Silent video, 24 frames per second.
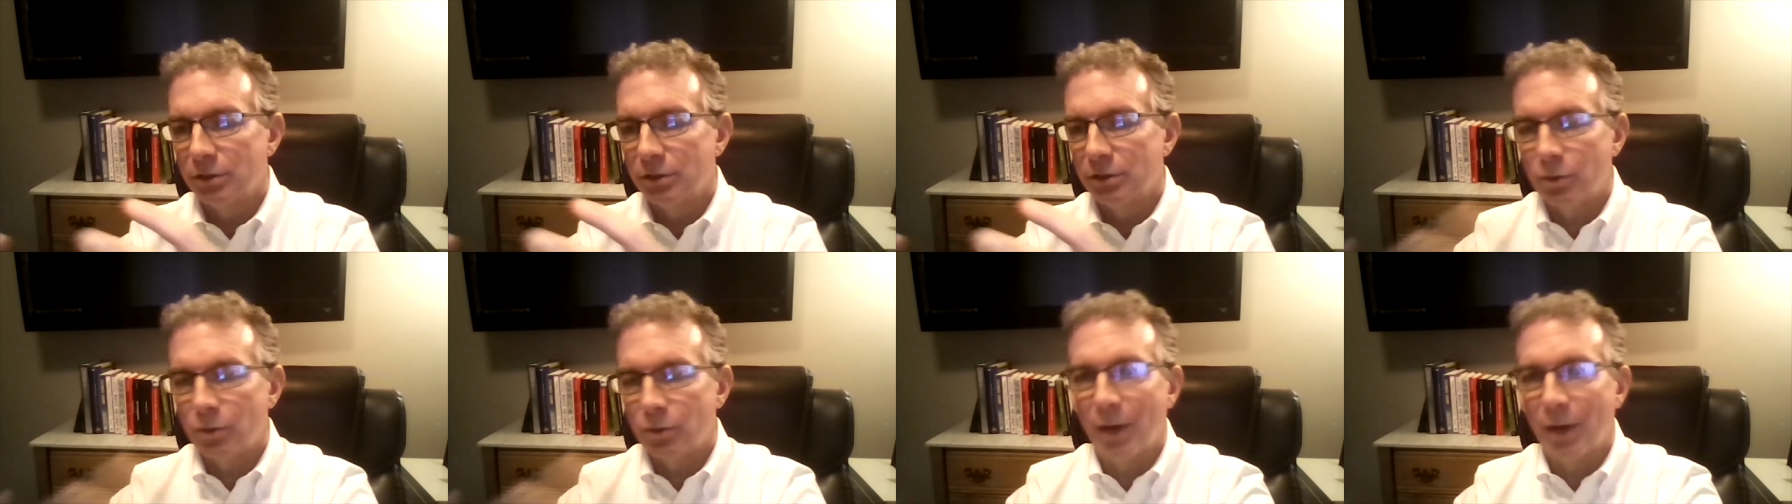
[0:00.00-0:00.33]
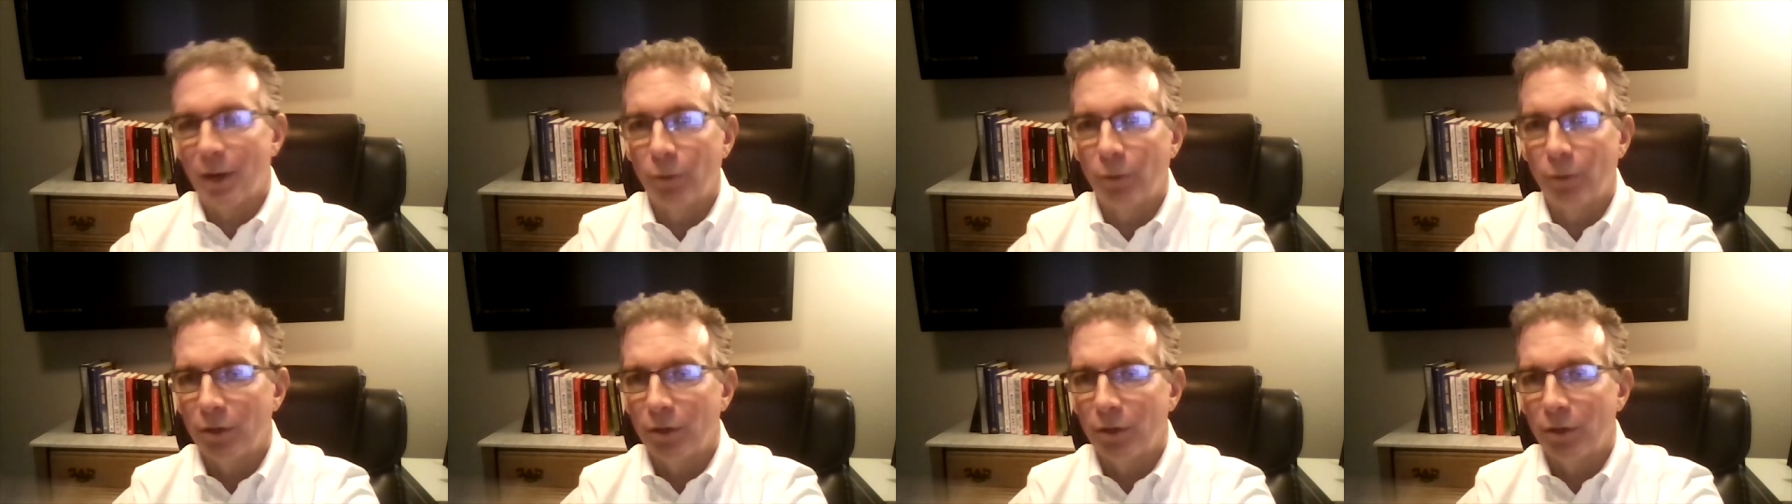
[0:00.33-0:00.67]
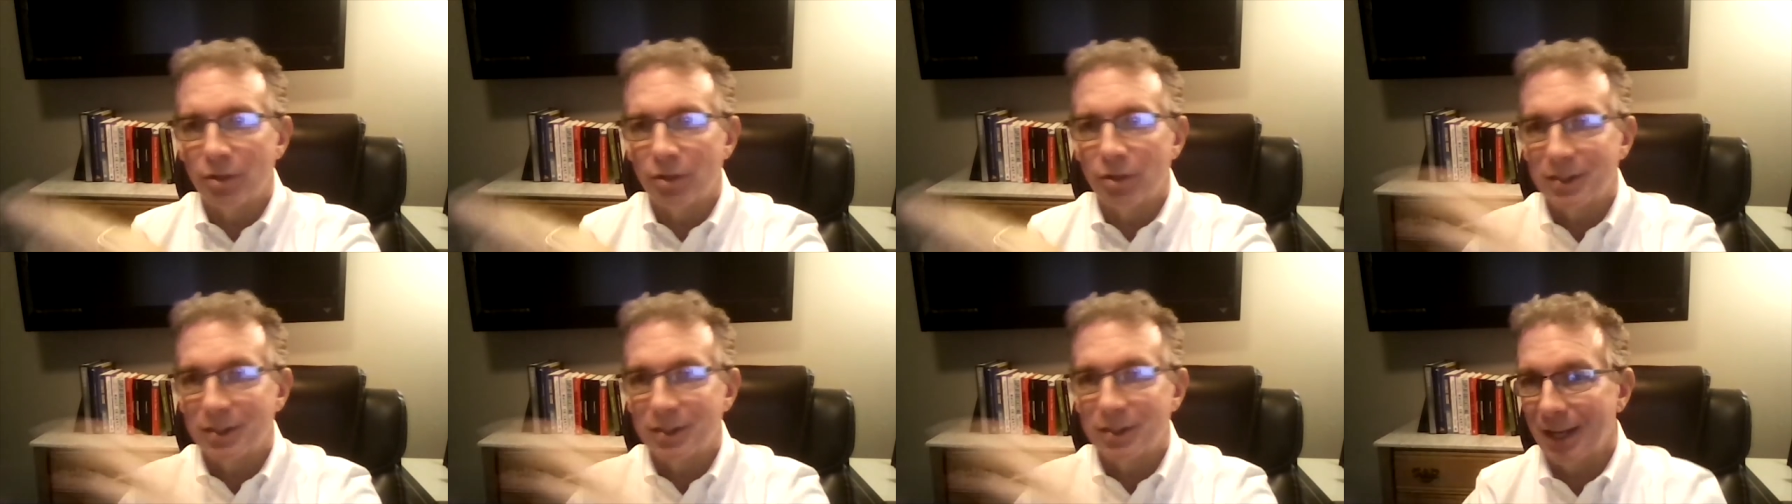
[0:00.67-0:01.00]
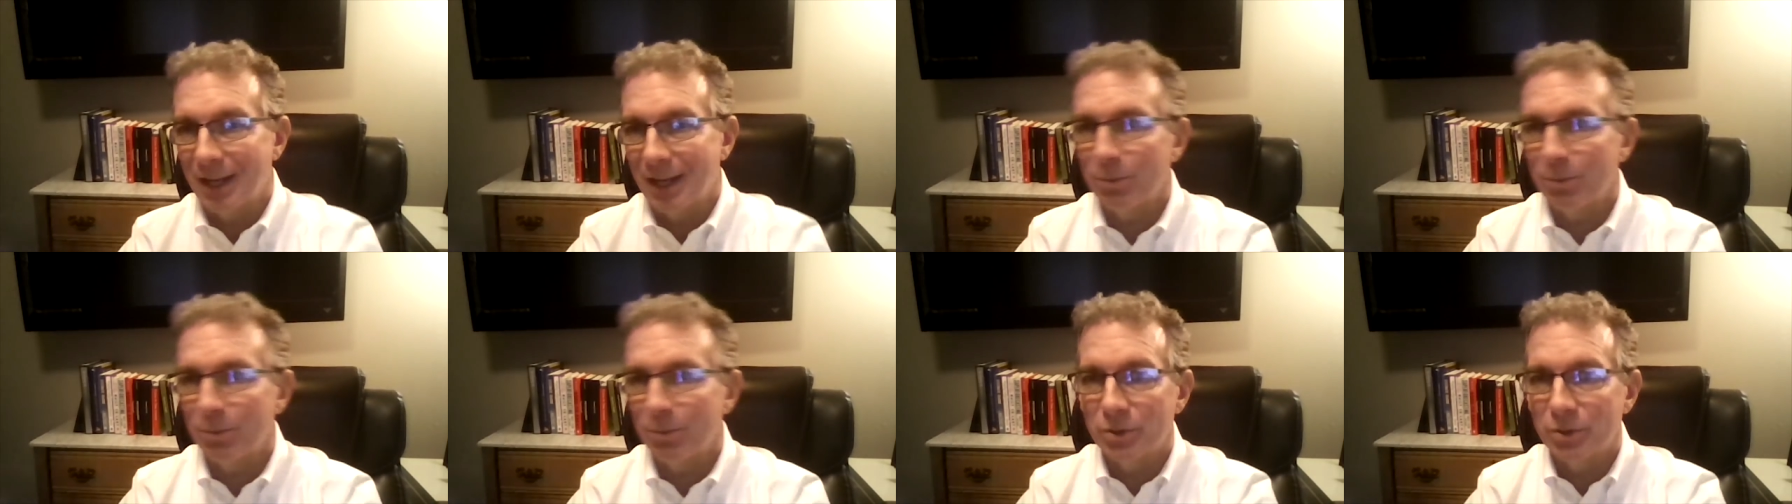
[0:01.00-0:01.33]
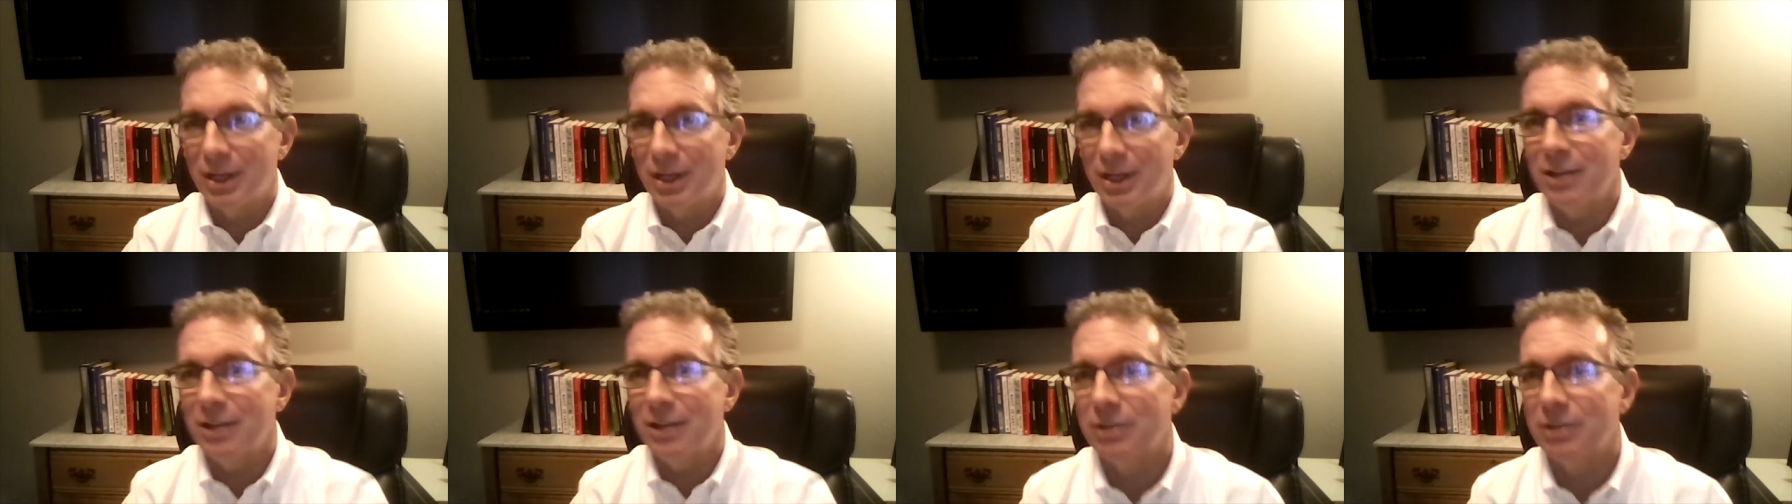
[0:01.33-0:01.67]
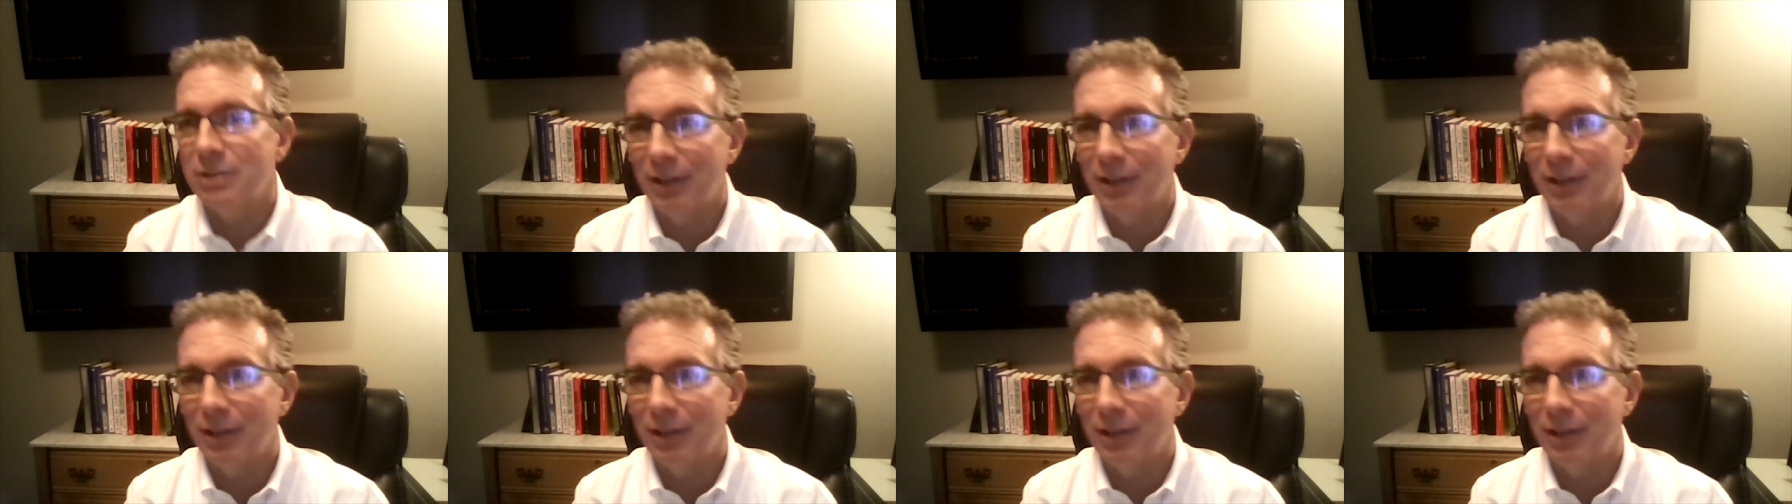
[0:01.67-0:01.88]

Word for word: square root of the sample size,